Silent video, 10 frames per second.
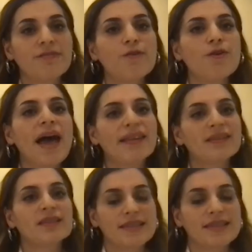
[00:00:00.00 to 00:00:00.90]
for
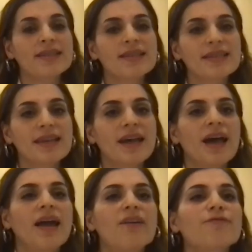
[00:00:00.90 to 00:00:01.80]
adolescents,
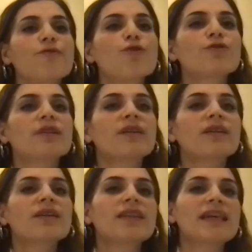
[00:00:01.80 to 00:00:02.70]
for
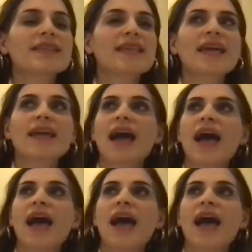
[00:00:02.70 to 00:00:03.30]
let's say